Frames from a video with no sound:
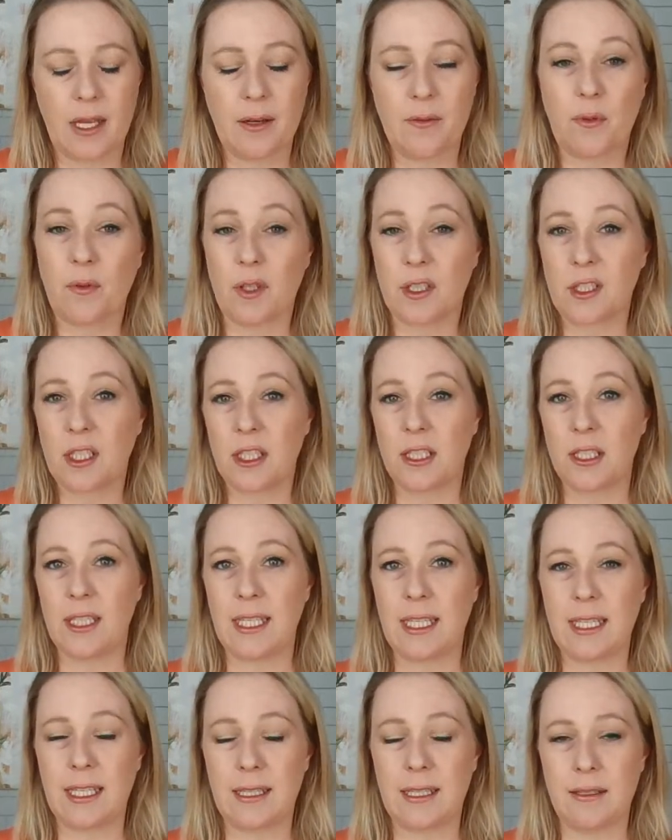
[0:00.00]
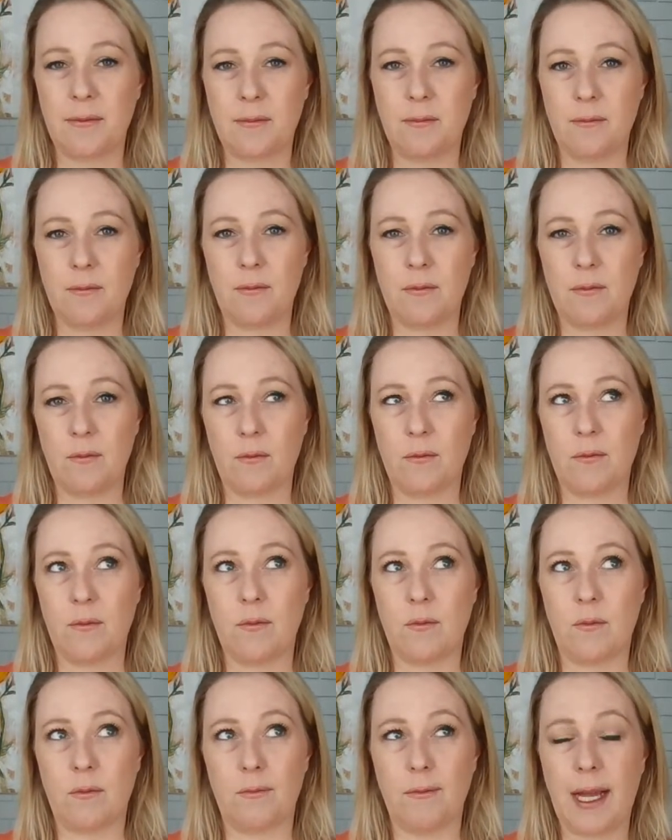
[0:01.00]
unfortunately, in
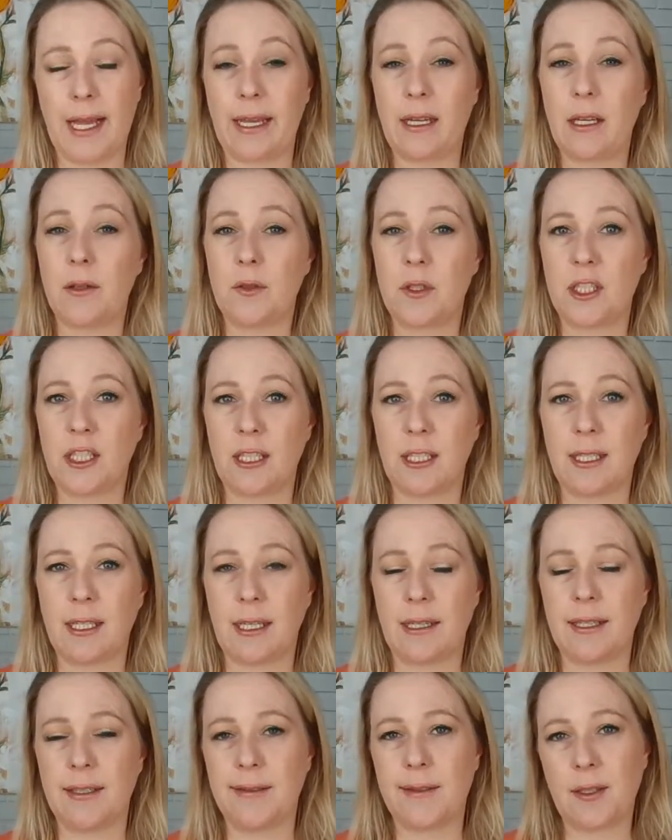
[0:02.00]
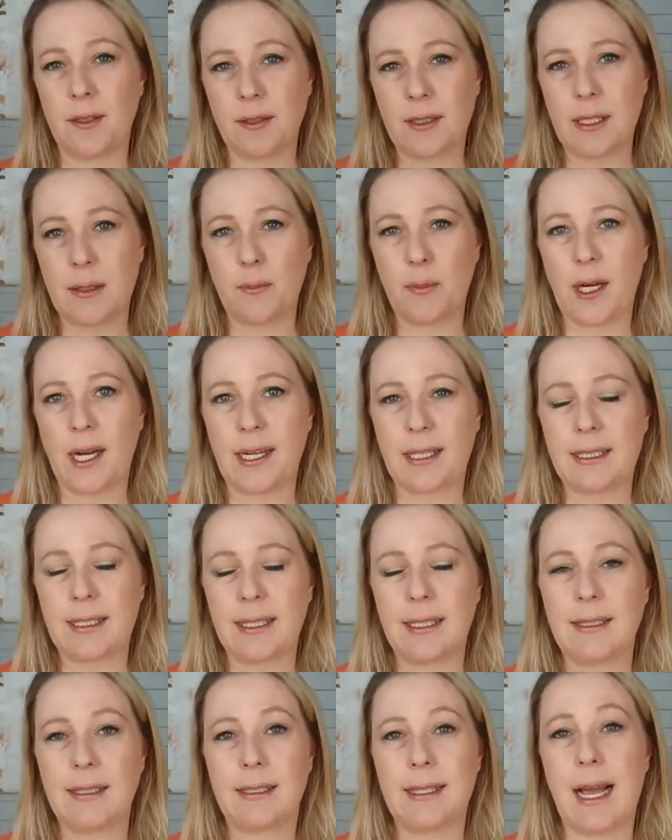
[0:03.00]
my coaching and consulting
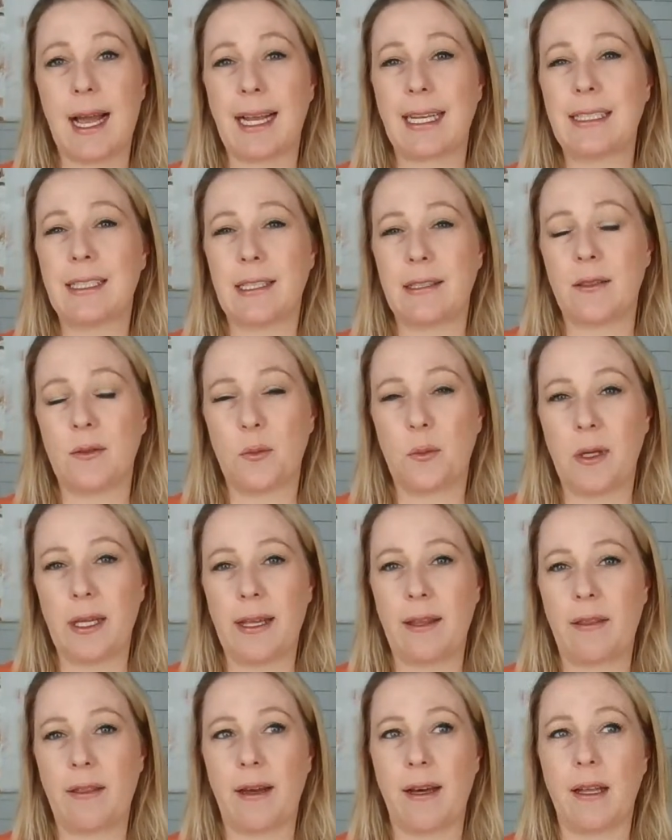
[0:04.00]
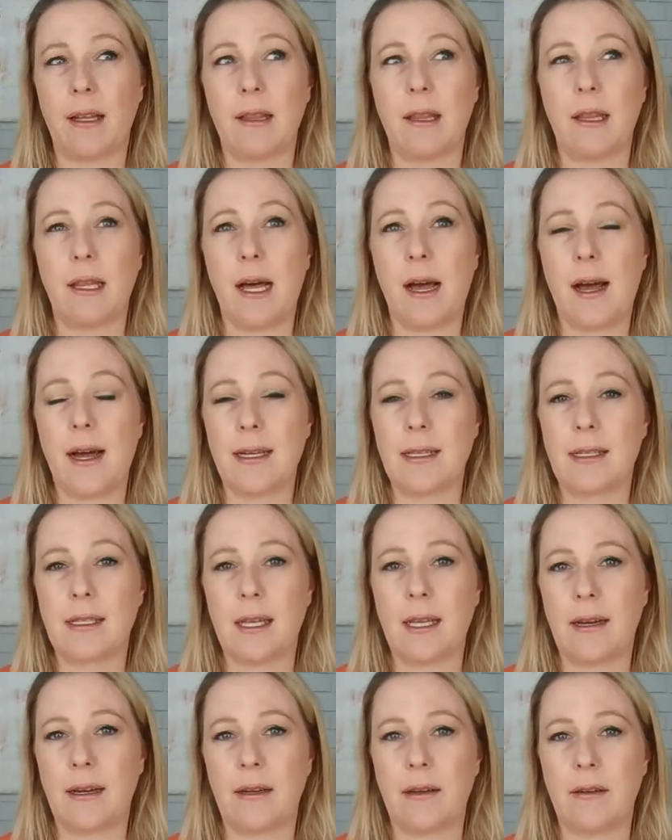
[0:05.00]
practice, I deal with a lot
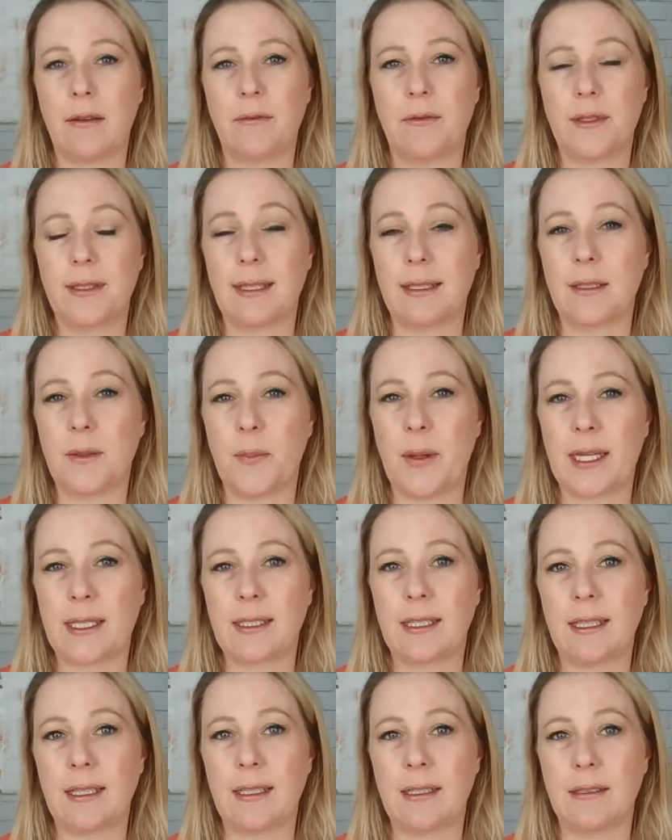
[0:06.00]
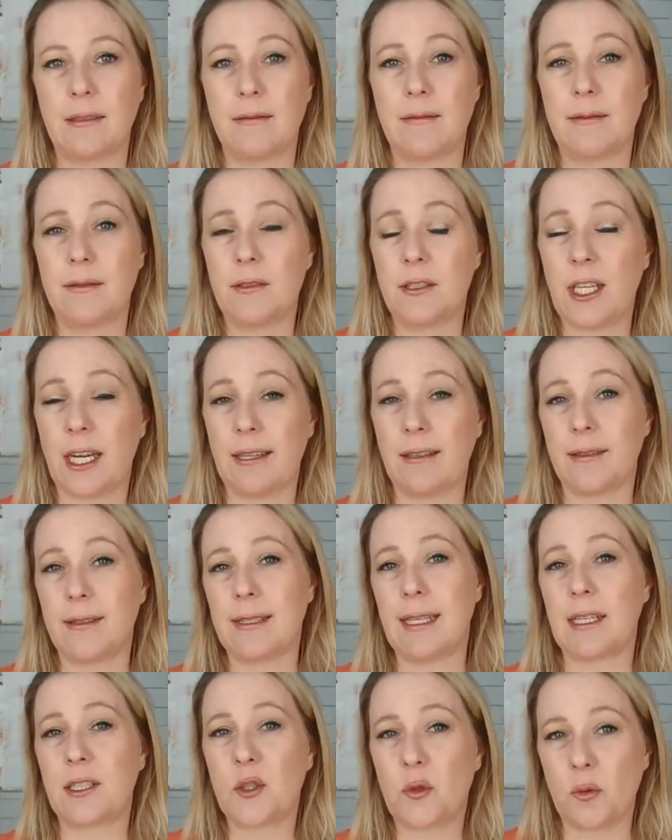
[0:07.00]
of suspected child
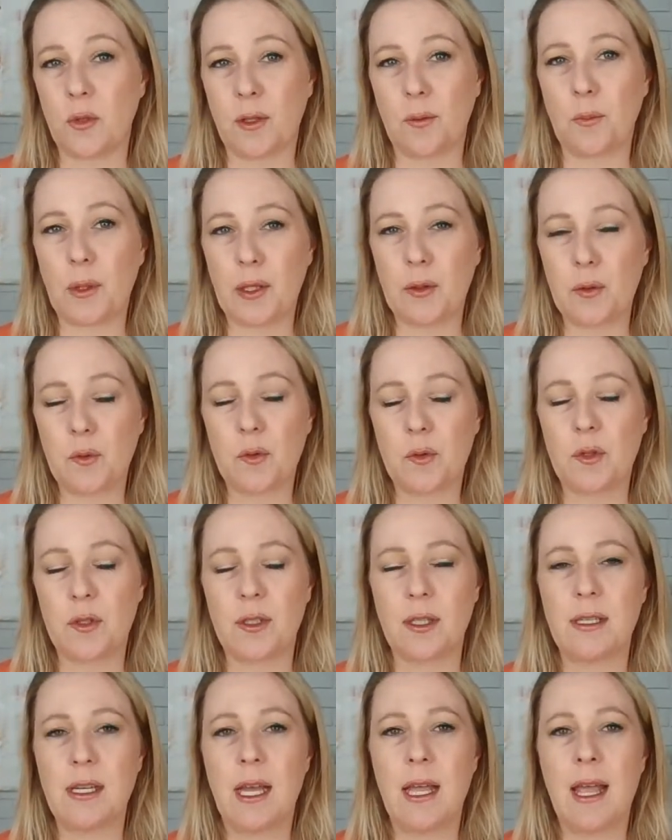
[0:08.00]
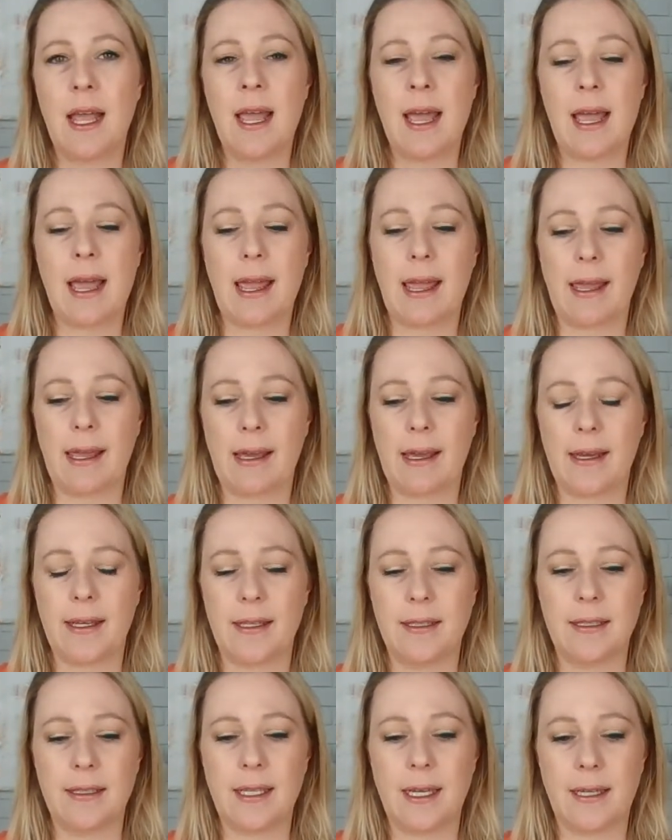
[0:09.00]
sexual abuse.
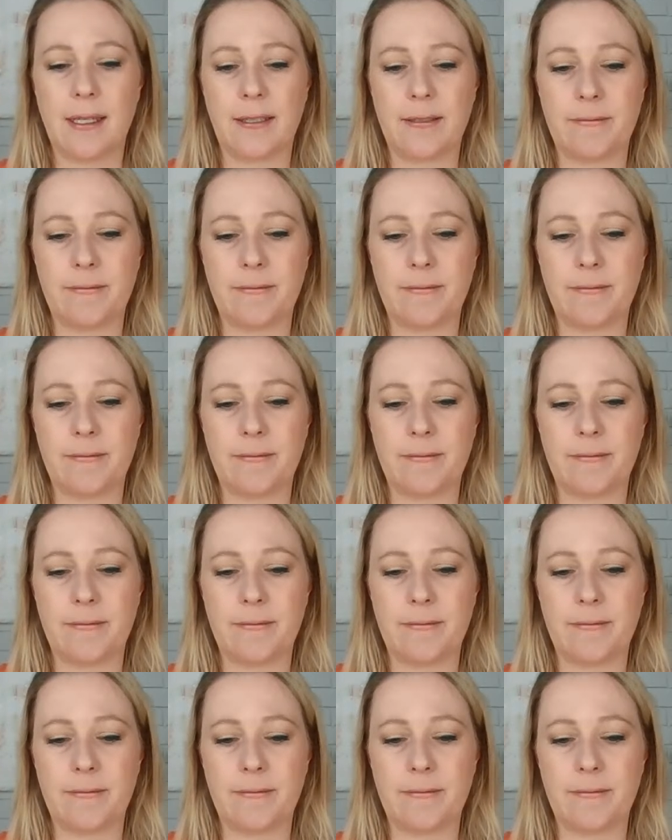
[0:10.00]
And